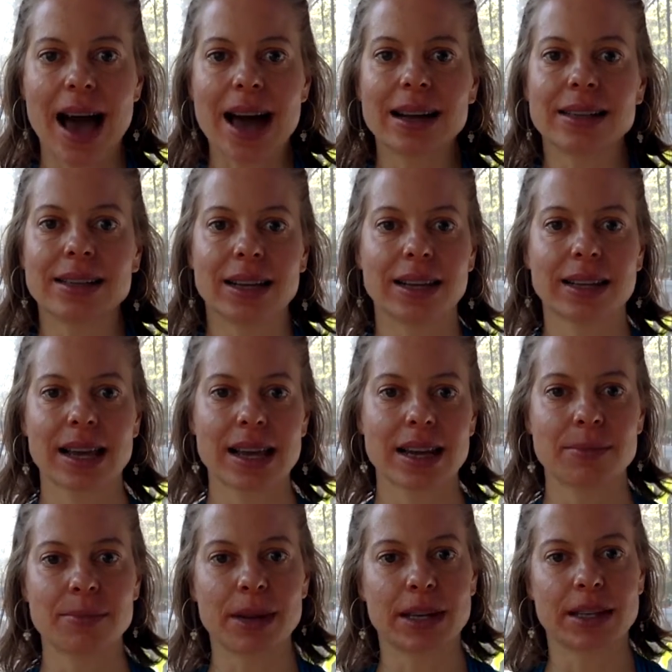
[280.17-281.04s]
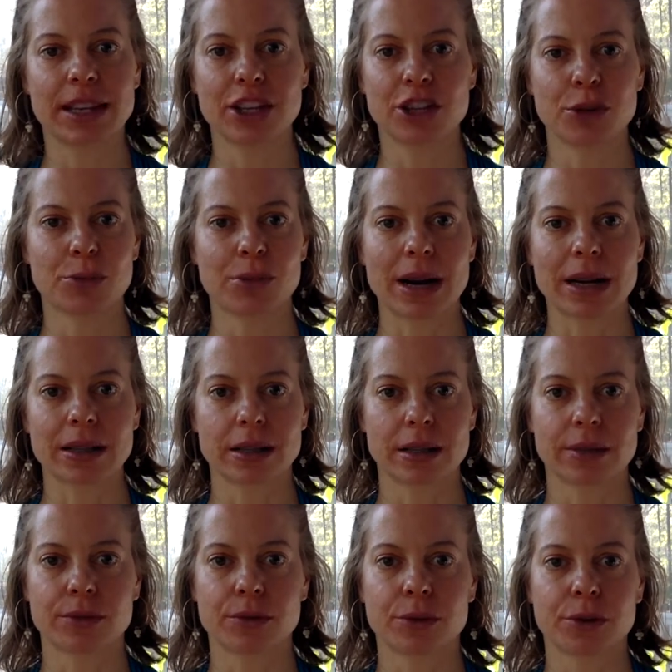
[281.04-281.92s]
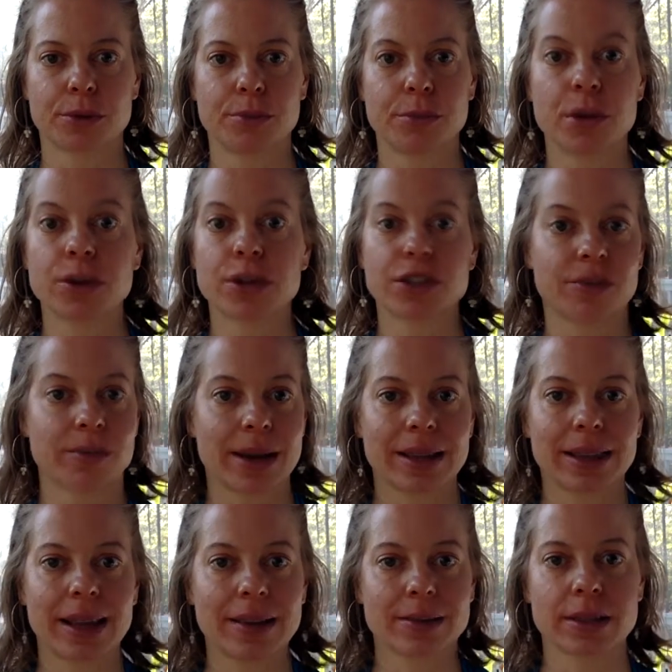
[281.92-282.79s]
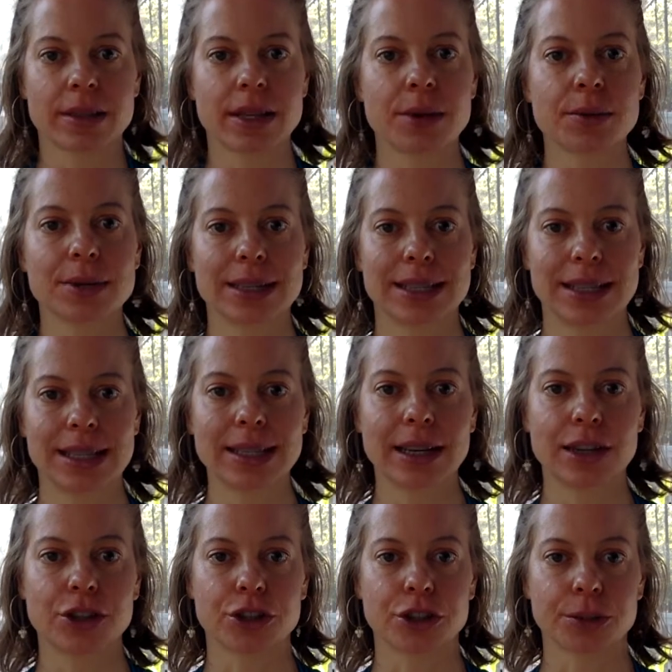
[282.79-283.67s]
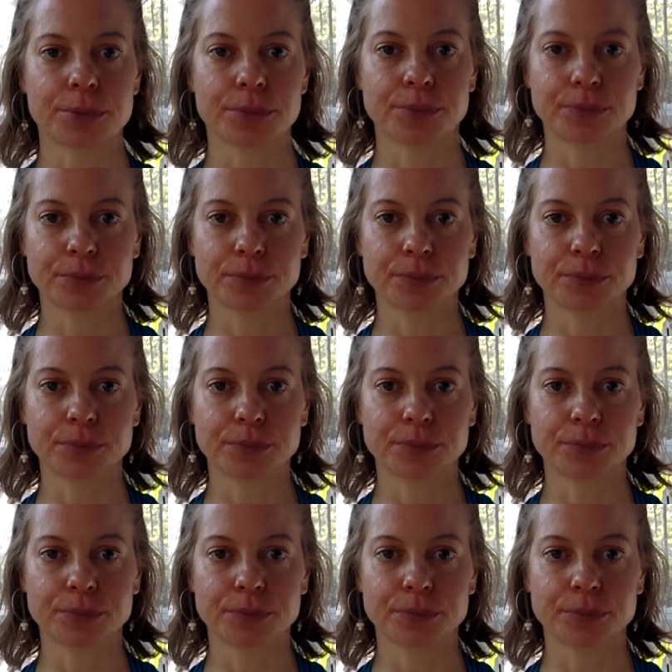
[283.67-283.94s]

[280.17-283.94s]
dedicated meditation practice for most of my life since I was a teenager,